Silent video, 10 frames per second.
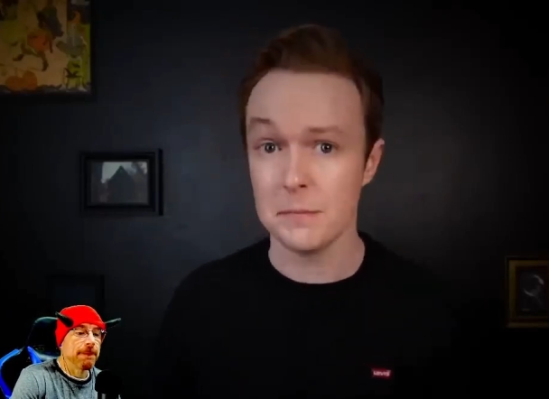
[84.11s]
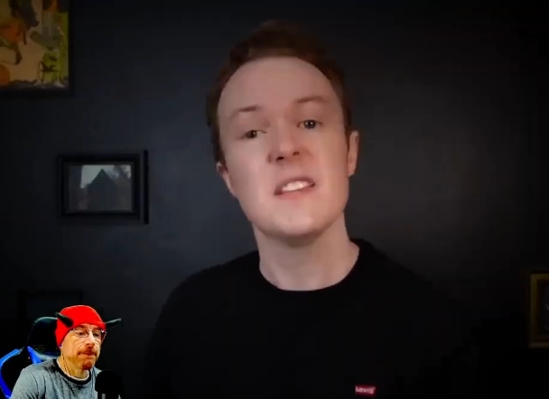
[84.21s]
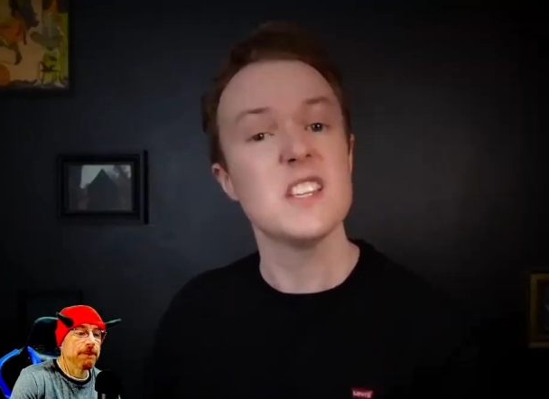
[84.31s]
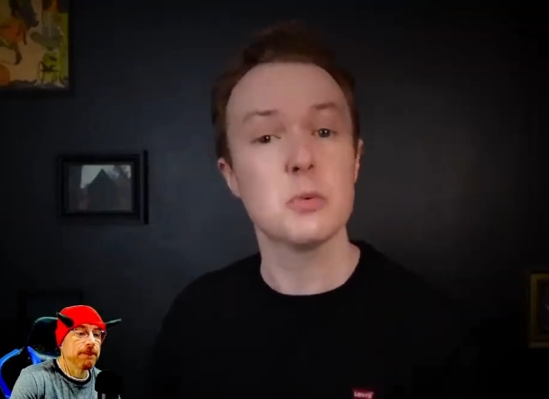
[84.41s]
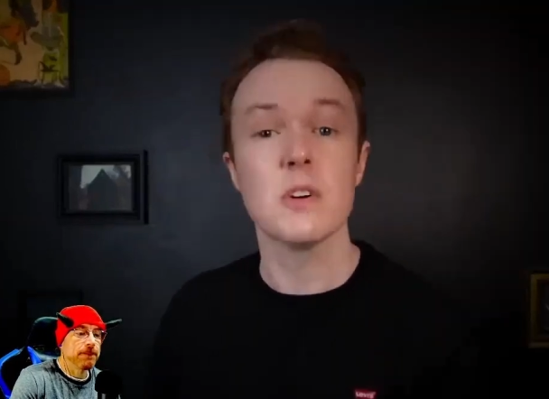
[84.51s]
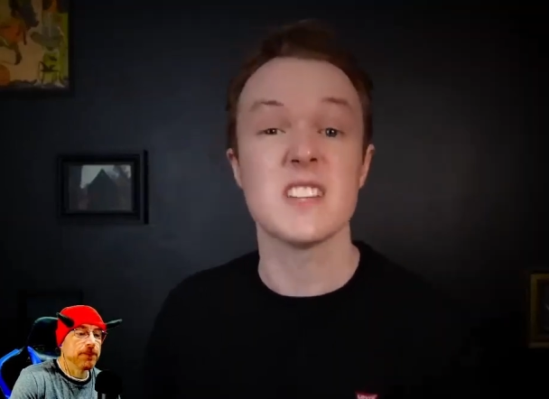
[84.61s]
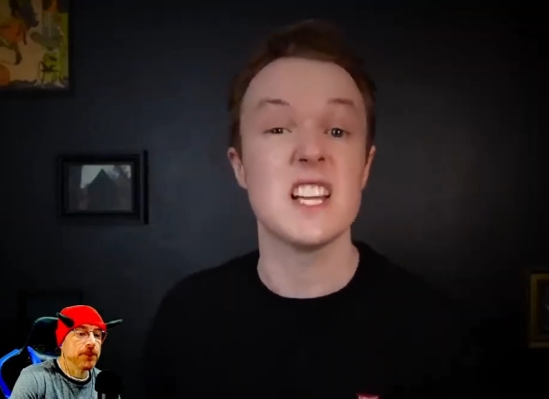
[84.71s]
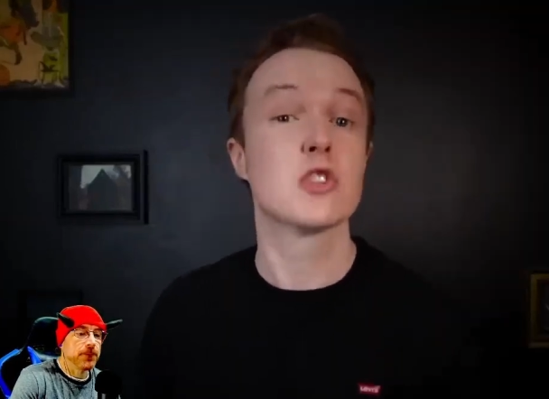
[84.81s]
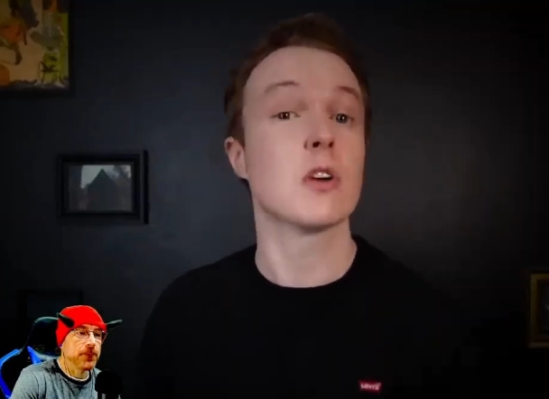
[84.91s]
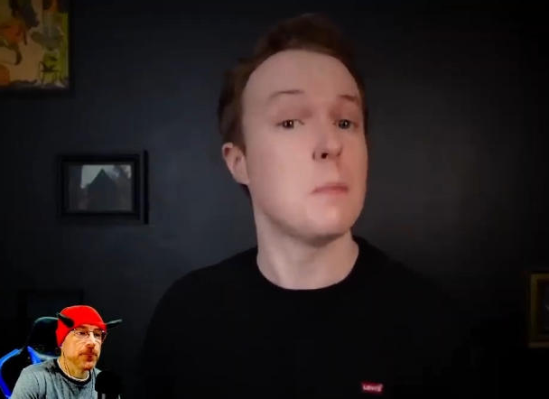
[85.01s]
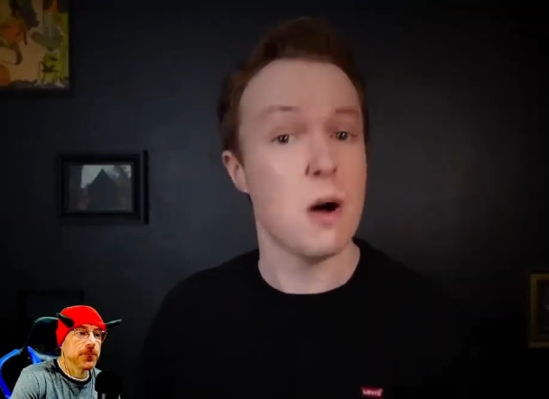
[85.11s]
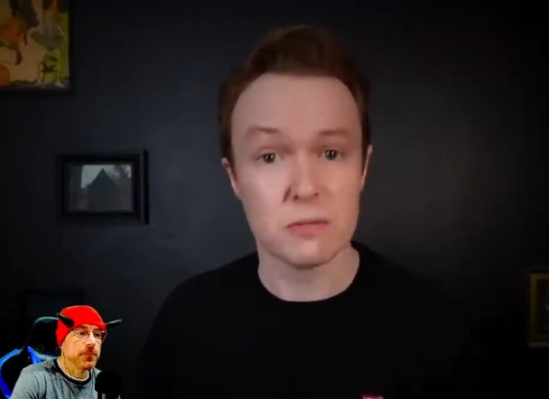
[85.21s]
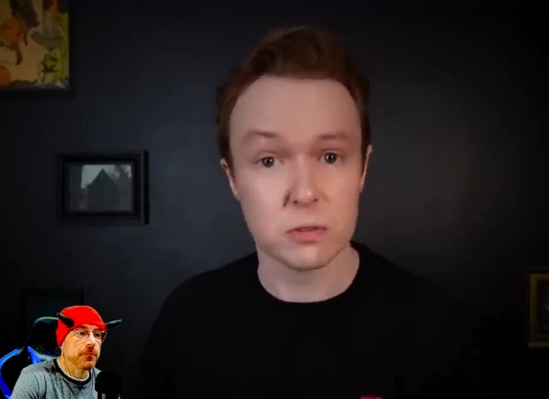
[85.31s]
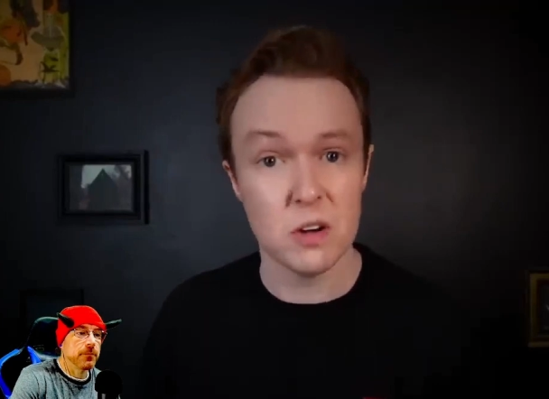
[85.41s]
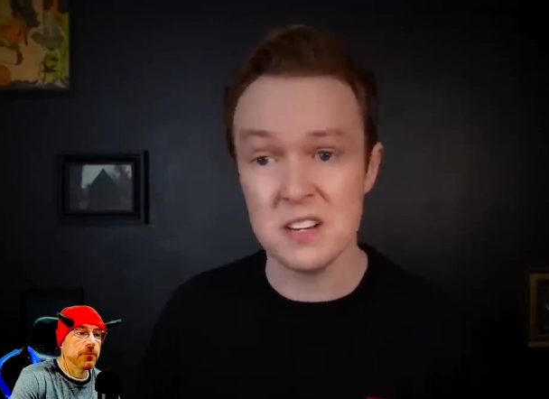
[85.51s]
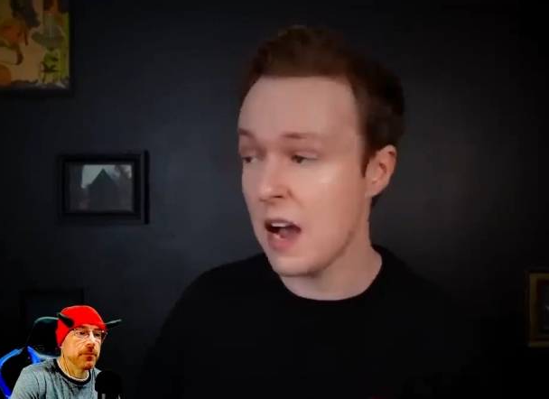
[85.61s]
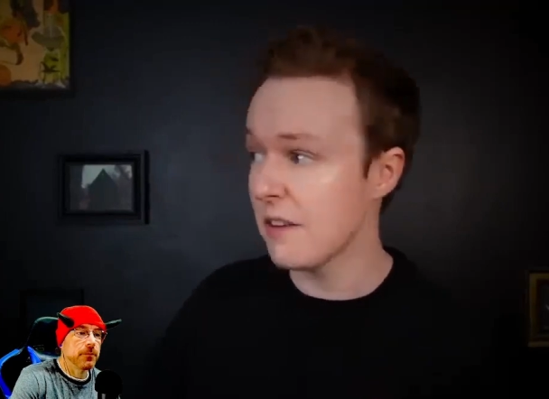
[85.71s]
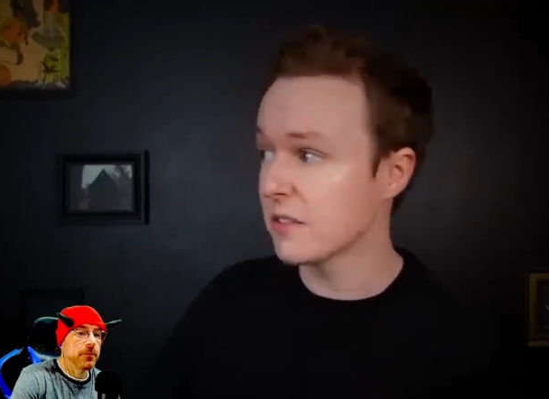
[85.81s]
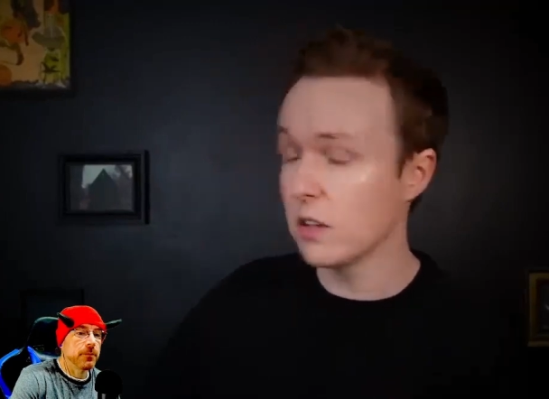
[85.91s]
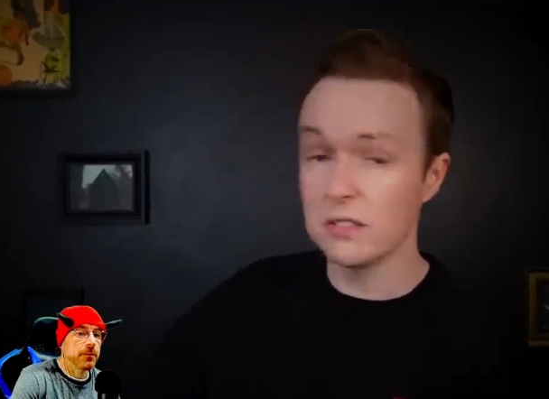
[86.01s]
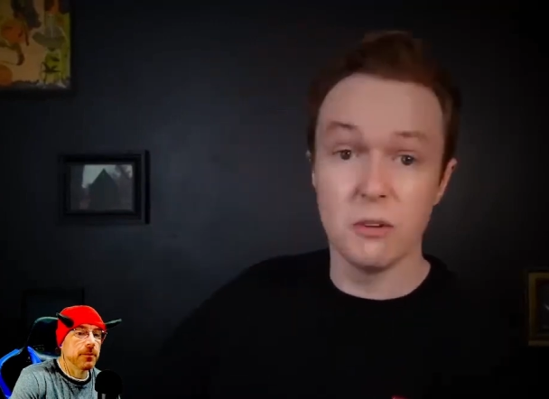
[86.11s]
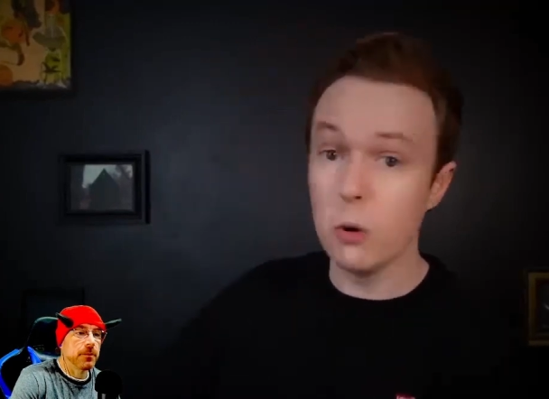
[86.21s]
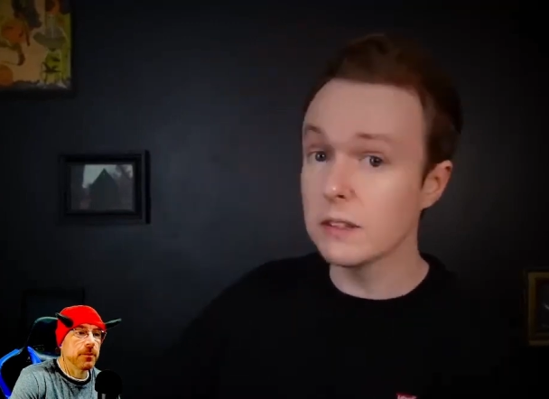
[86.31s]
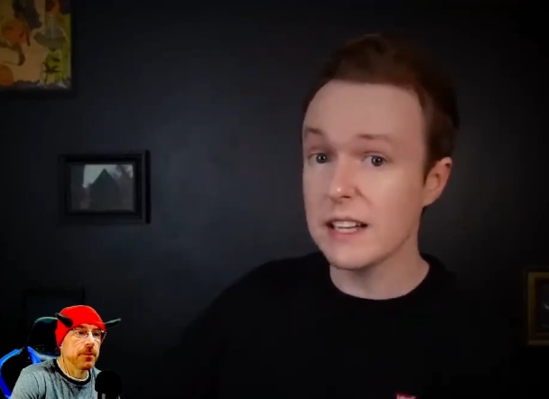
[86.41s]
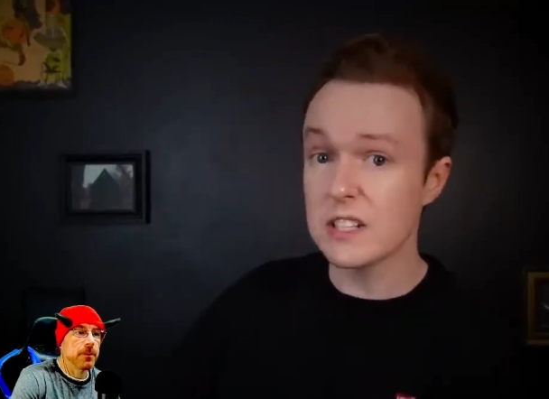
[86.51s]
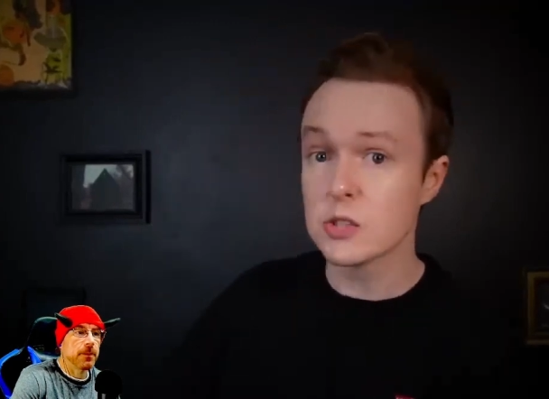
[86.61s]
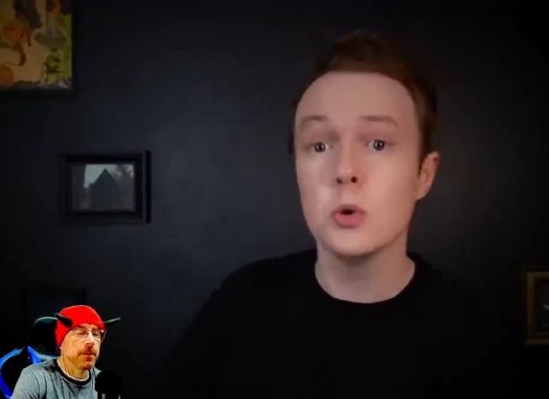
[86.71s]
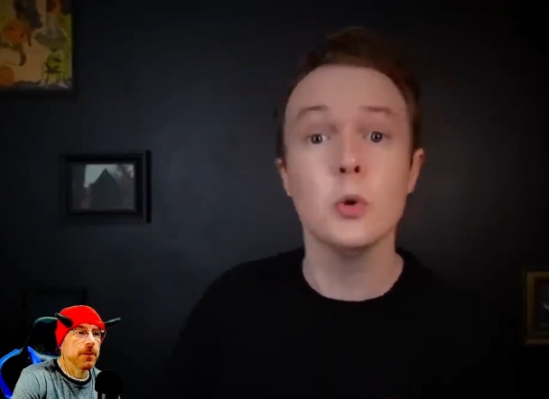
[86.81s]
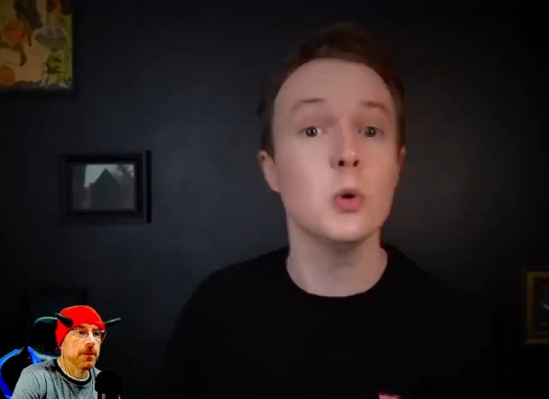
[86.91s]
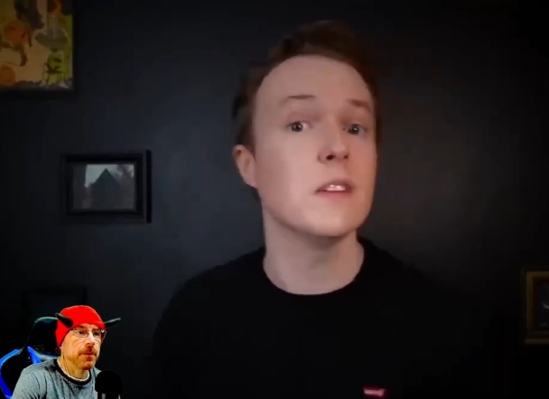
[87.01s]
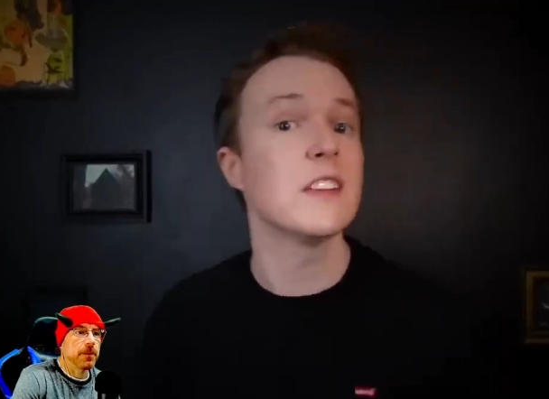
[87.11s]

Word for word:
Speaker 1: This was a drop-off run after a full day at school,